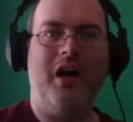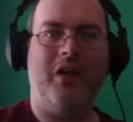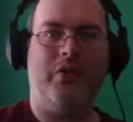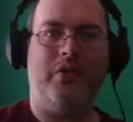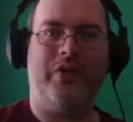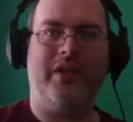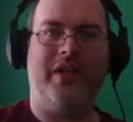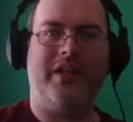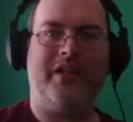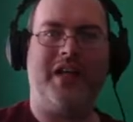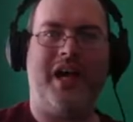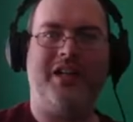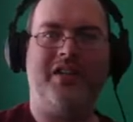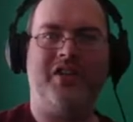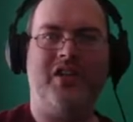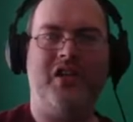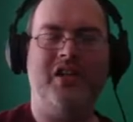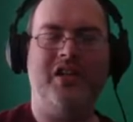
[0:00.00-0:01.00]
Hello there,
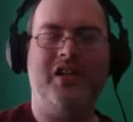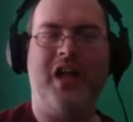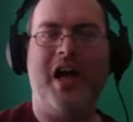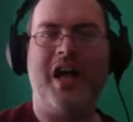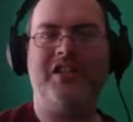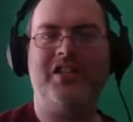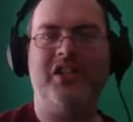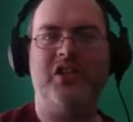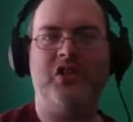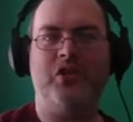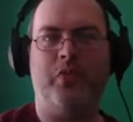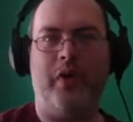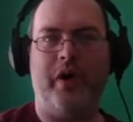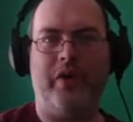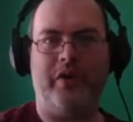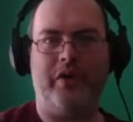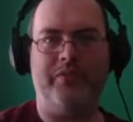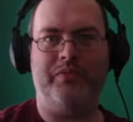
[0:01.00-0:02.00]
lads and lassies.
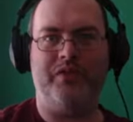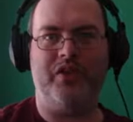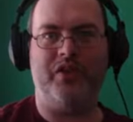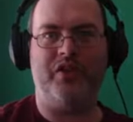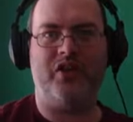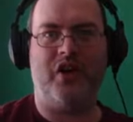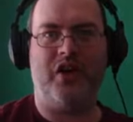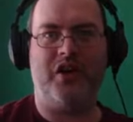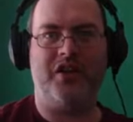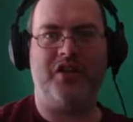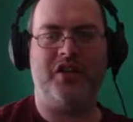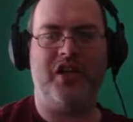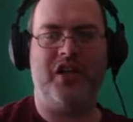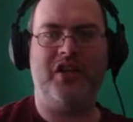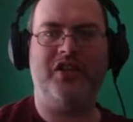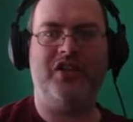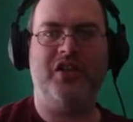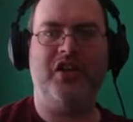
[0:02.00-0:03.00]
Welcome to Scottish
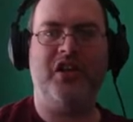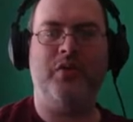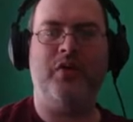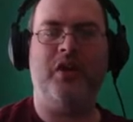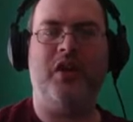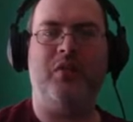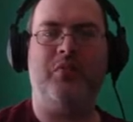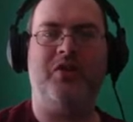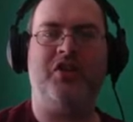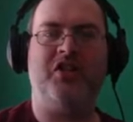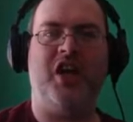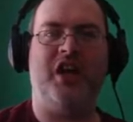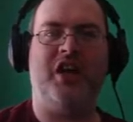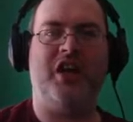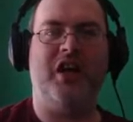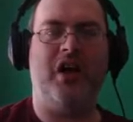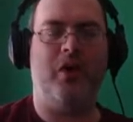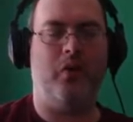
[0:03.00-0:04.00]
Geeks. Today we're going to be
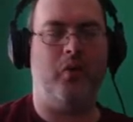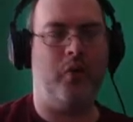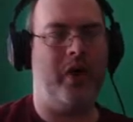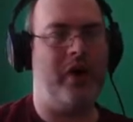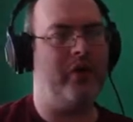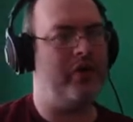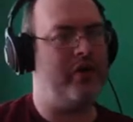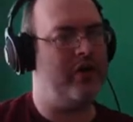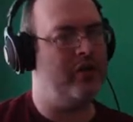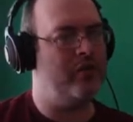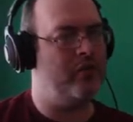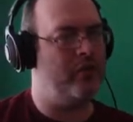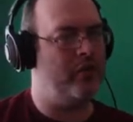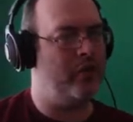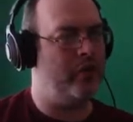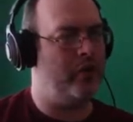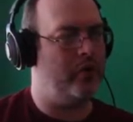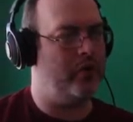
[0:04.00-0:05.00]
checking out Welkin
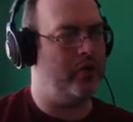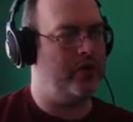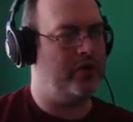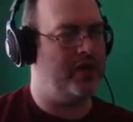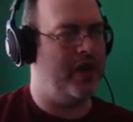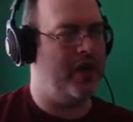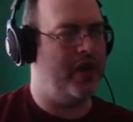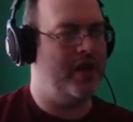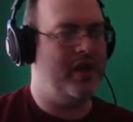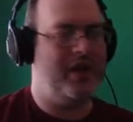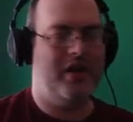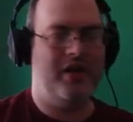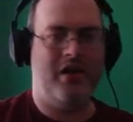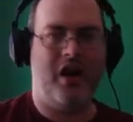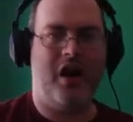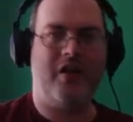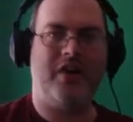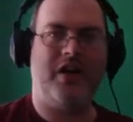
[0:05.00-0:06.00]
Road.
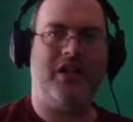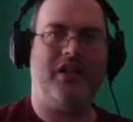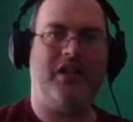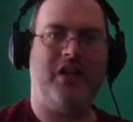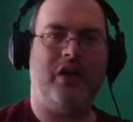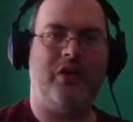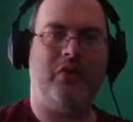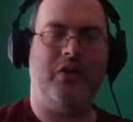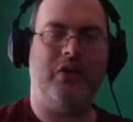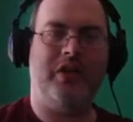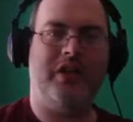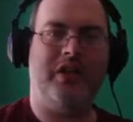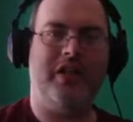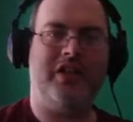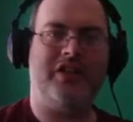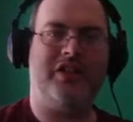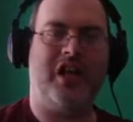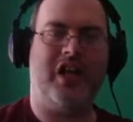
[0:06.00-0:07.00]
Now, I've had a little look at
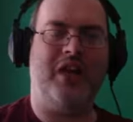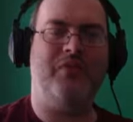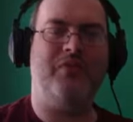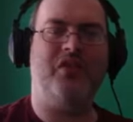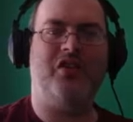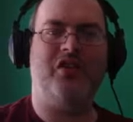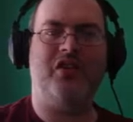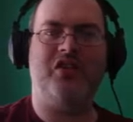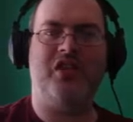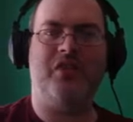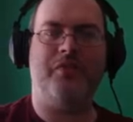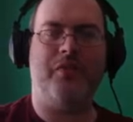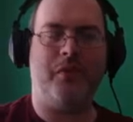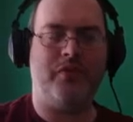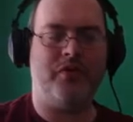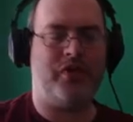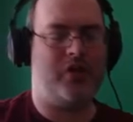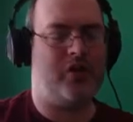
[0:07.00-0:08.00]
this game just to see if
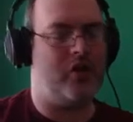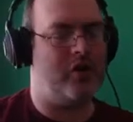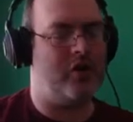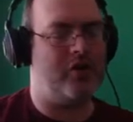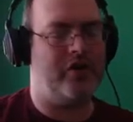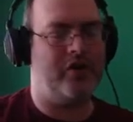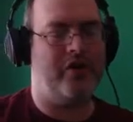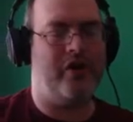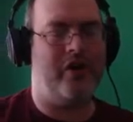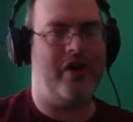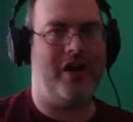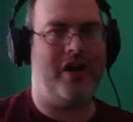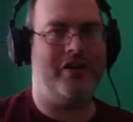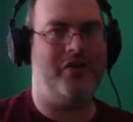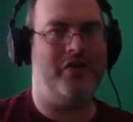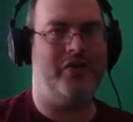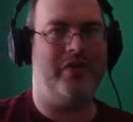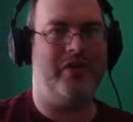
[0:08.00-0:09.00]
it would record or not.
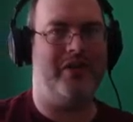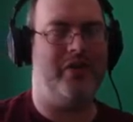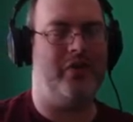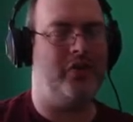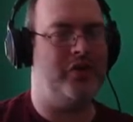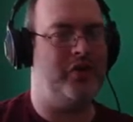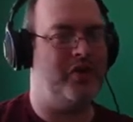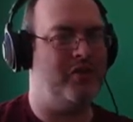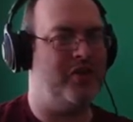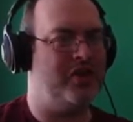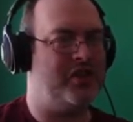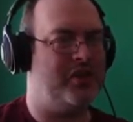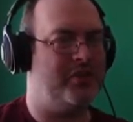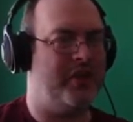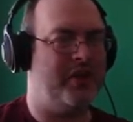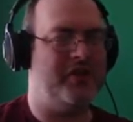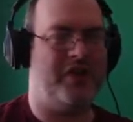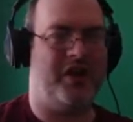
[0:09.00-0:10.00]
I don't really know too much
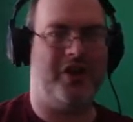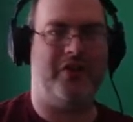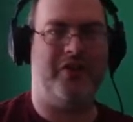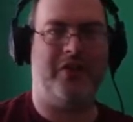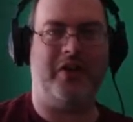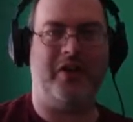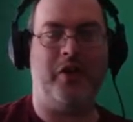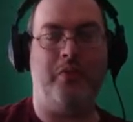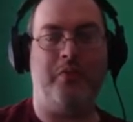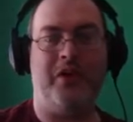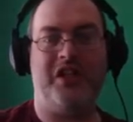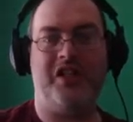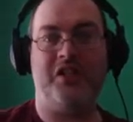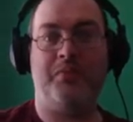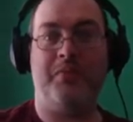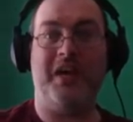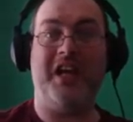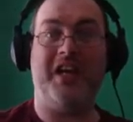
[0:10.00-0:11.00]
about it other than you
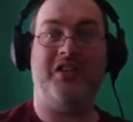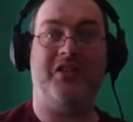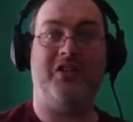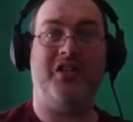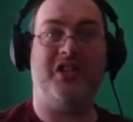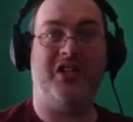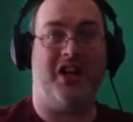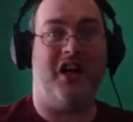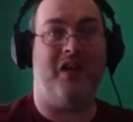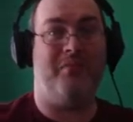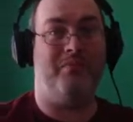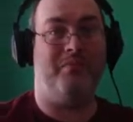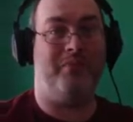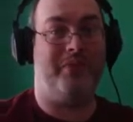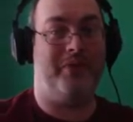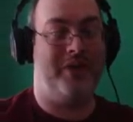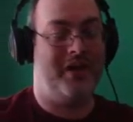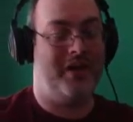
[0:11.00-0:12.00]
press space to
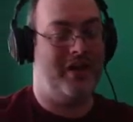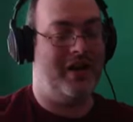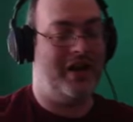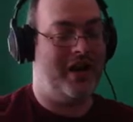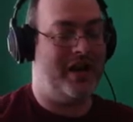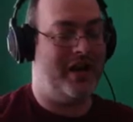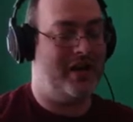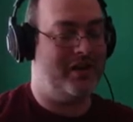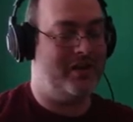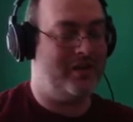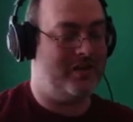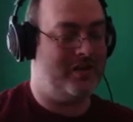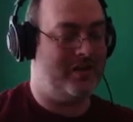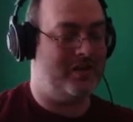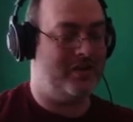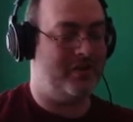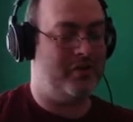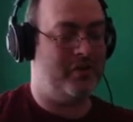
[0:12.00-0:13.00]
jump
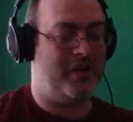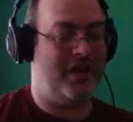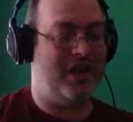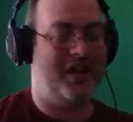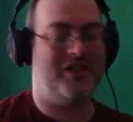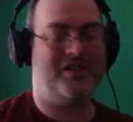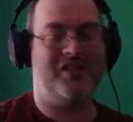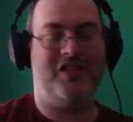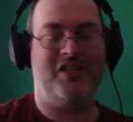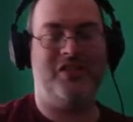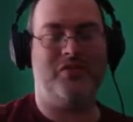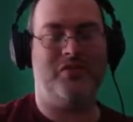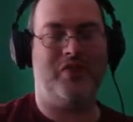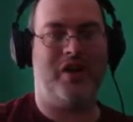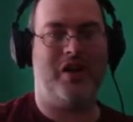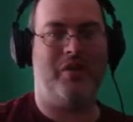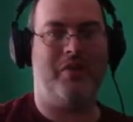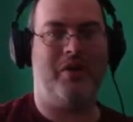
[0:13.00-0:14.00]
and WASD to
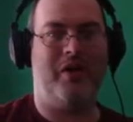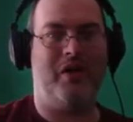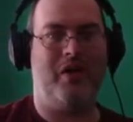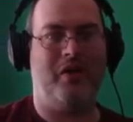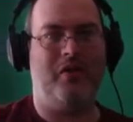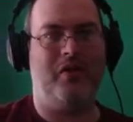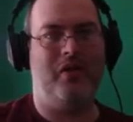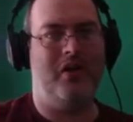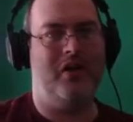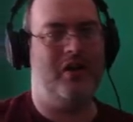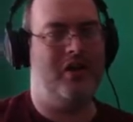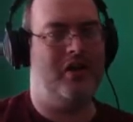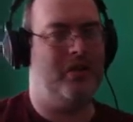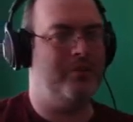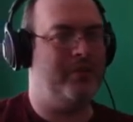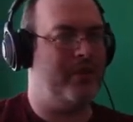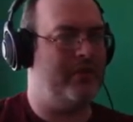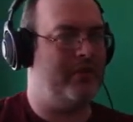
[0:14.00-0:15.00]
run about. You
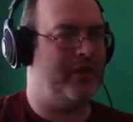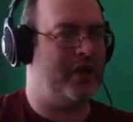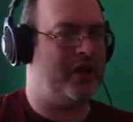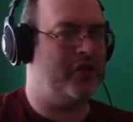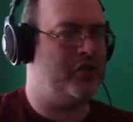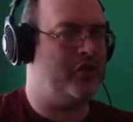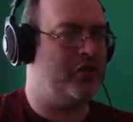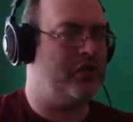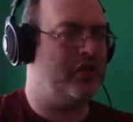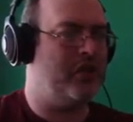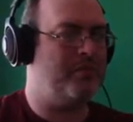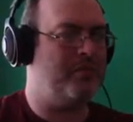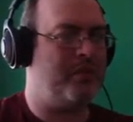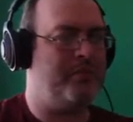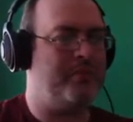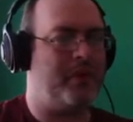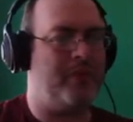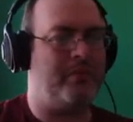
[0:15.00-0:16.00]
can play it with a controller,
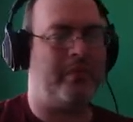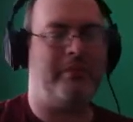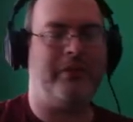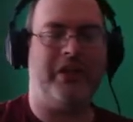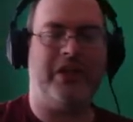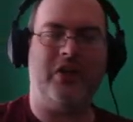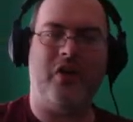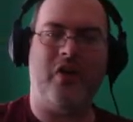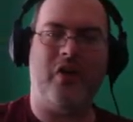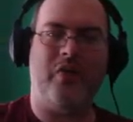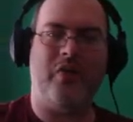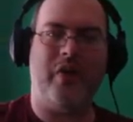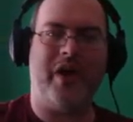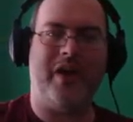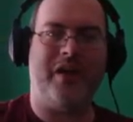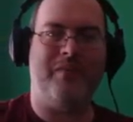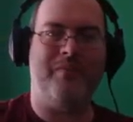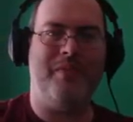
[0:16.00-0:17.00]
but probably not
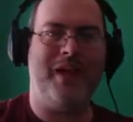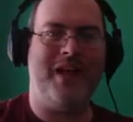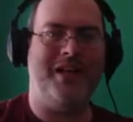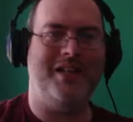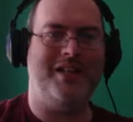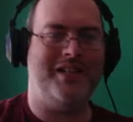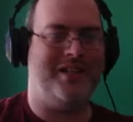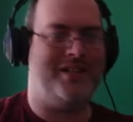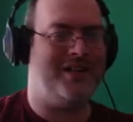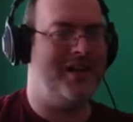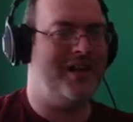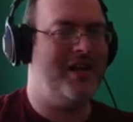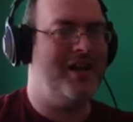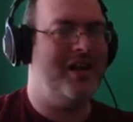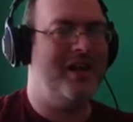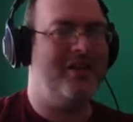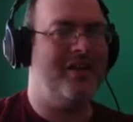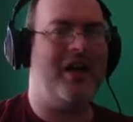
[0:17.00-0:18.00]

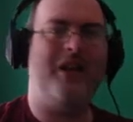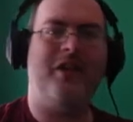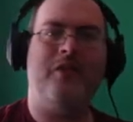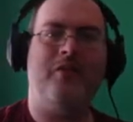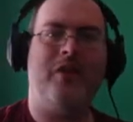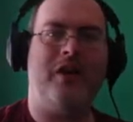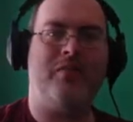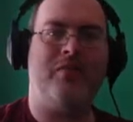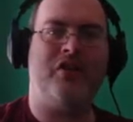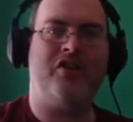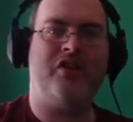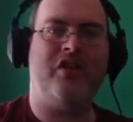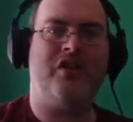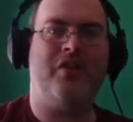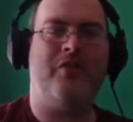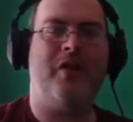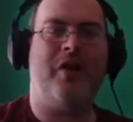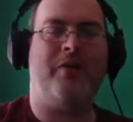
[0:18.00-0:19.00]
recommended. Thank you very much to
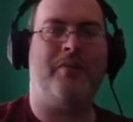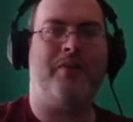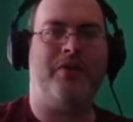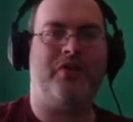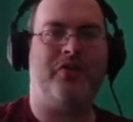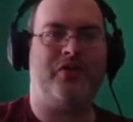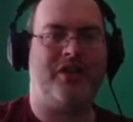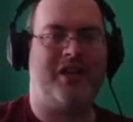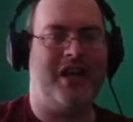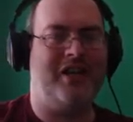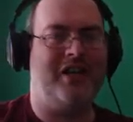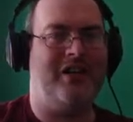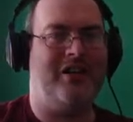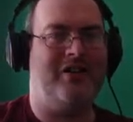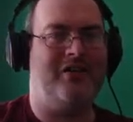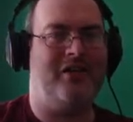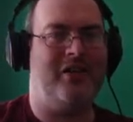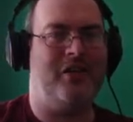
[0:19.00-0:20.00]
developers for sending
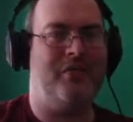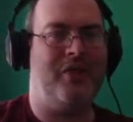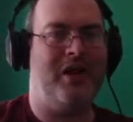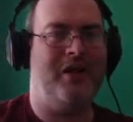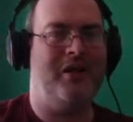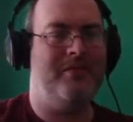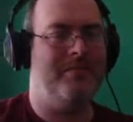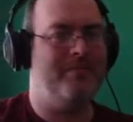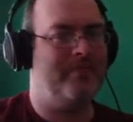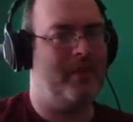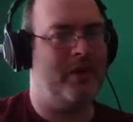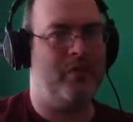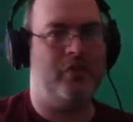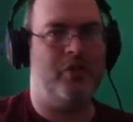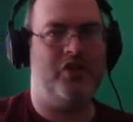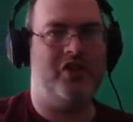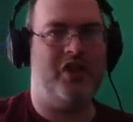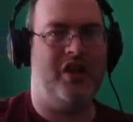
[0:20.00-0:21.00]
it to me, but it
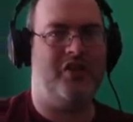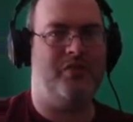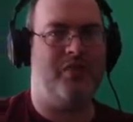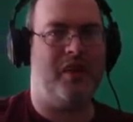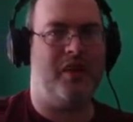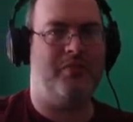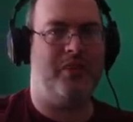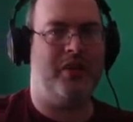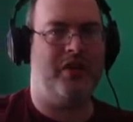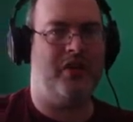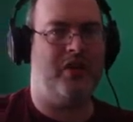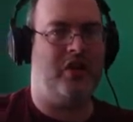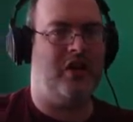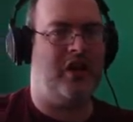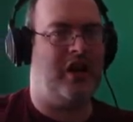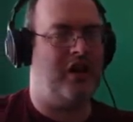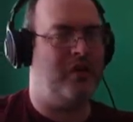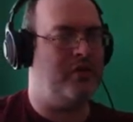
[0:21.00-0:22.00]
won't change my opinion
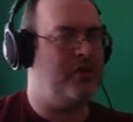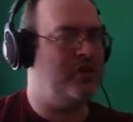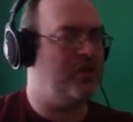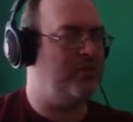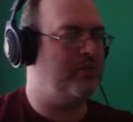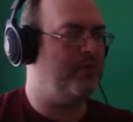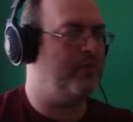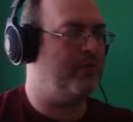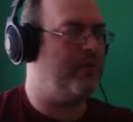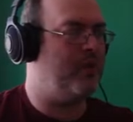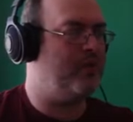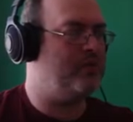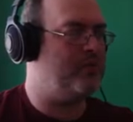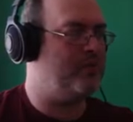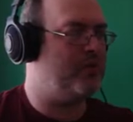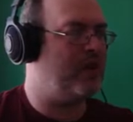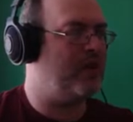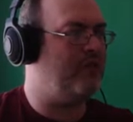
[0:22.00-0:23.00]
in any way, shape or form.
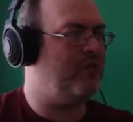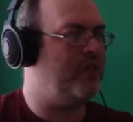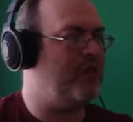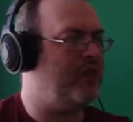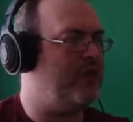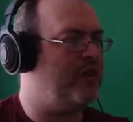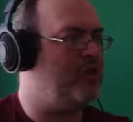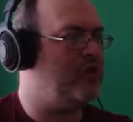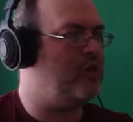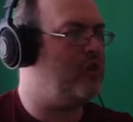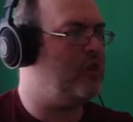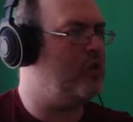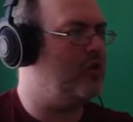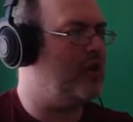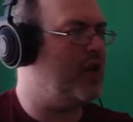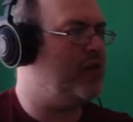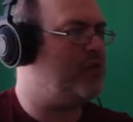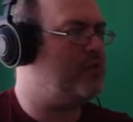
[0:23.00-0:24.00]
So without further
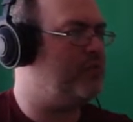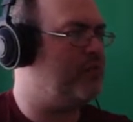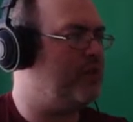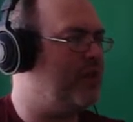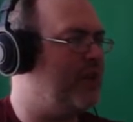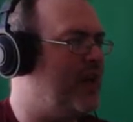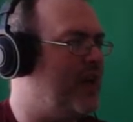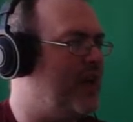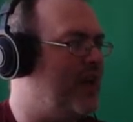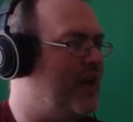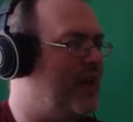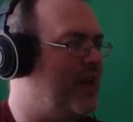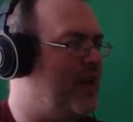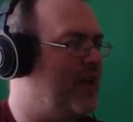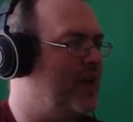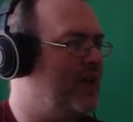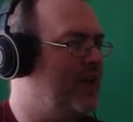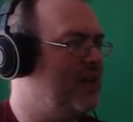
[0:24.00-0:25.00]
ado, let's
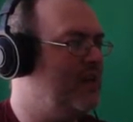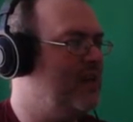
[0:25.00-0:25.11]
play.